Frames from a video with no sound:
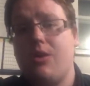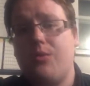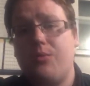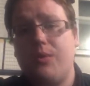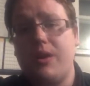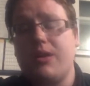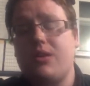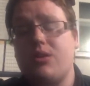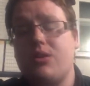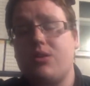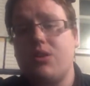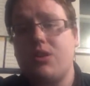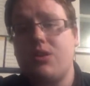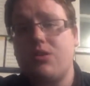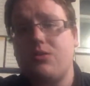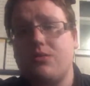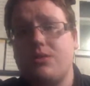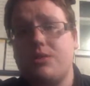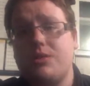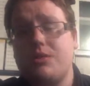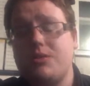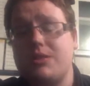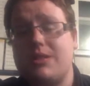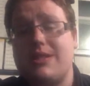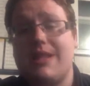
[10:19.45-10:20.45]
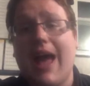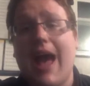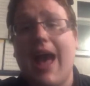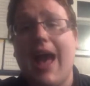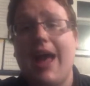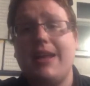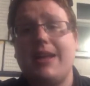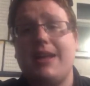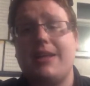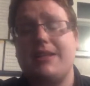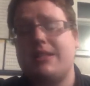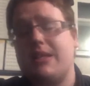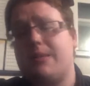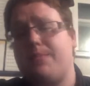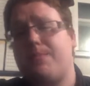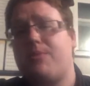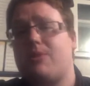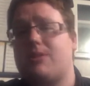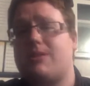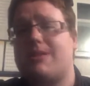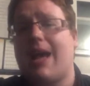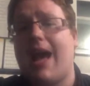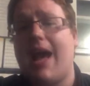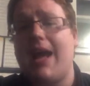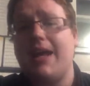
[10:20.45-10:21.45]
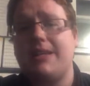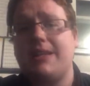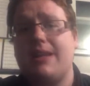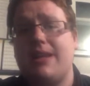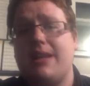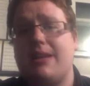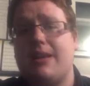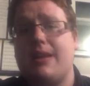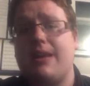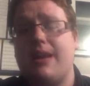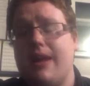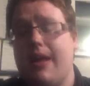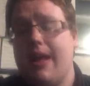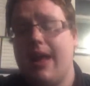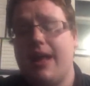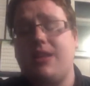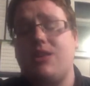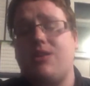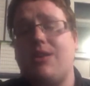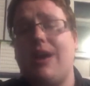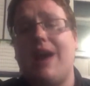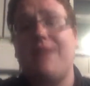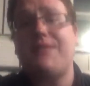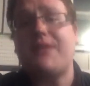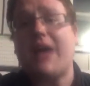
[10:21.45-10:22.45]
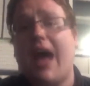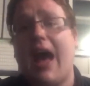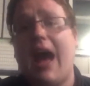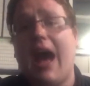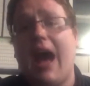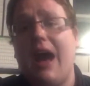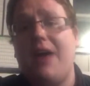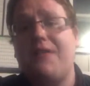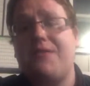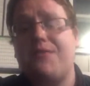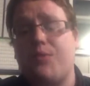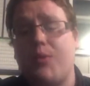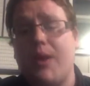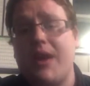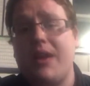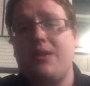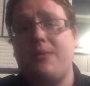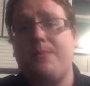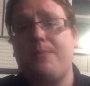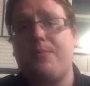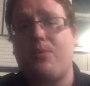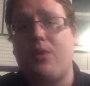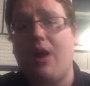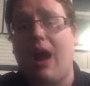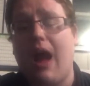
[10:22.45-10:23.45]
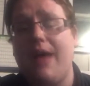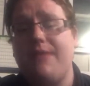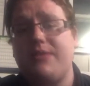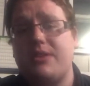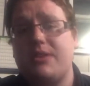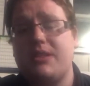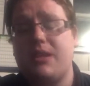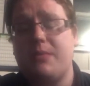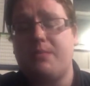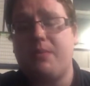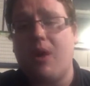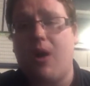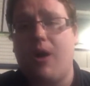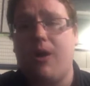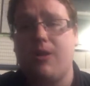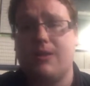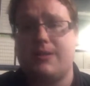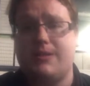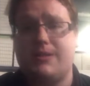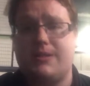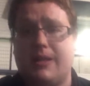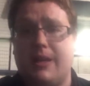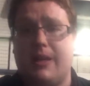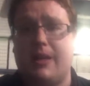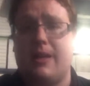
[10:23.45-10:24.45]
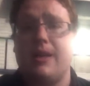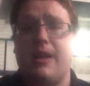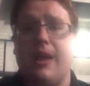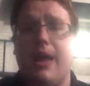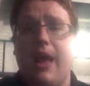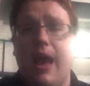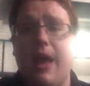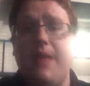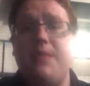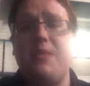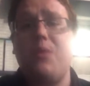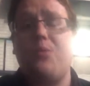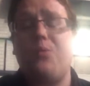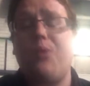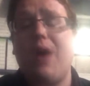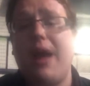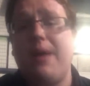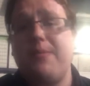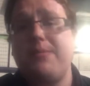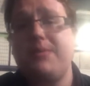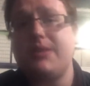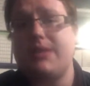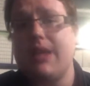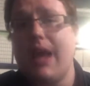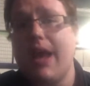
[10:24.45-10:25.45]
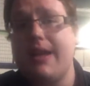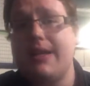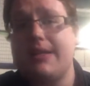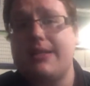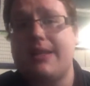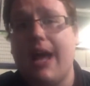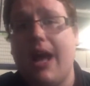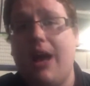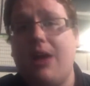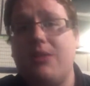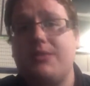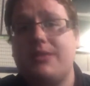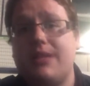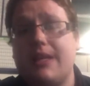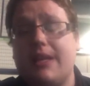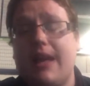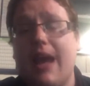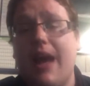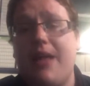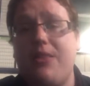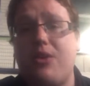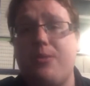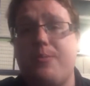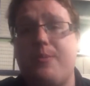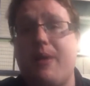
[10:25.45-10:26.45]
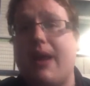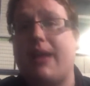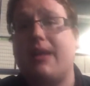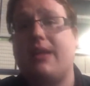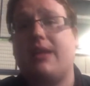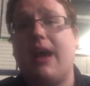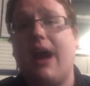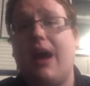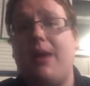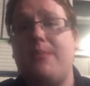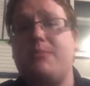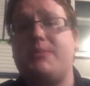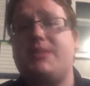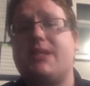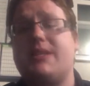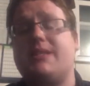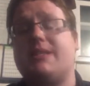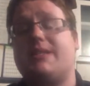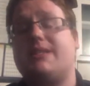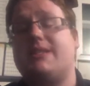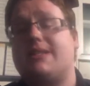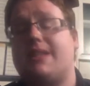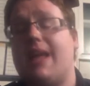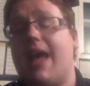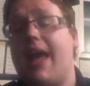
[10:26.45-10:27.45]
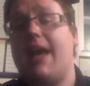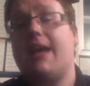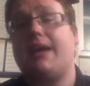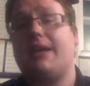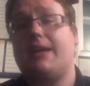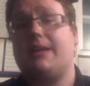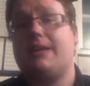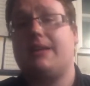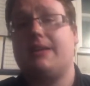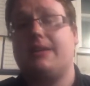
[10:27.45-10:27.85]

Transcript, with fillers: When your user's data isn't protected and you have a half written privacy policy and the website is held together by gums and stick,